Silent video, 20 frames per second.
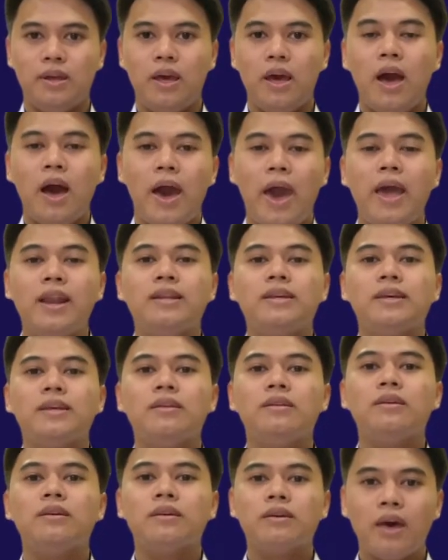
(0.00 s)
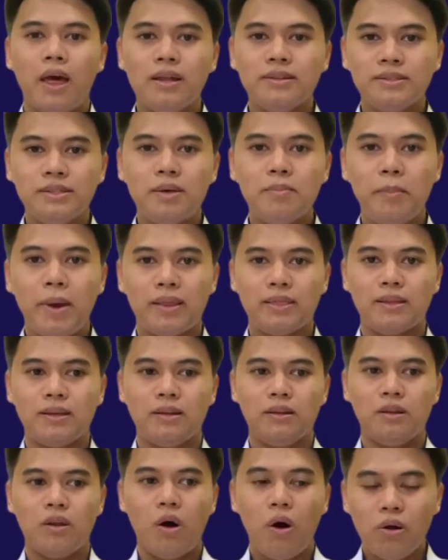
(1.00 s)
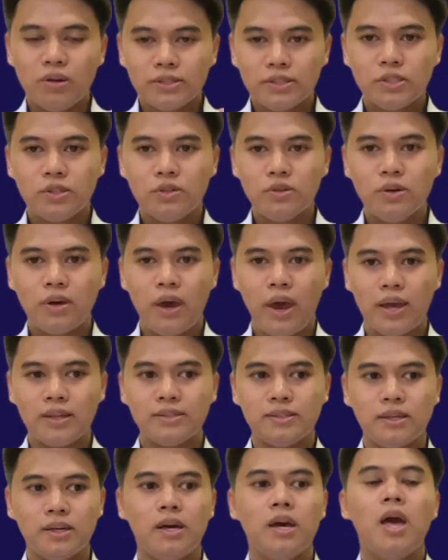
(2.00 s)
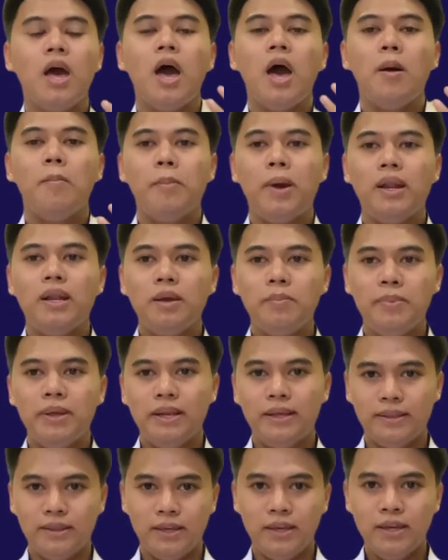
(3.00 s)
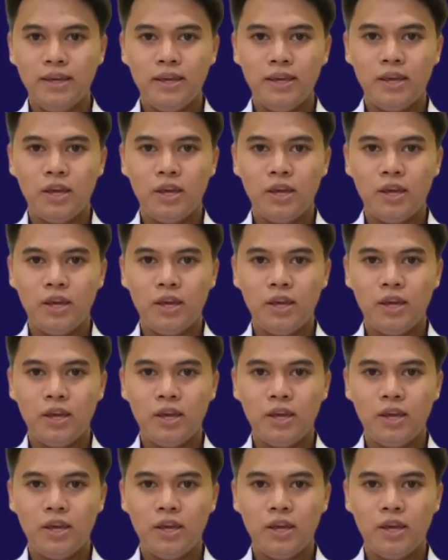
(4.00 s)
And calcium metal also has a malleability,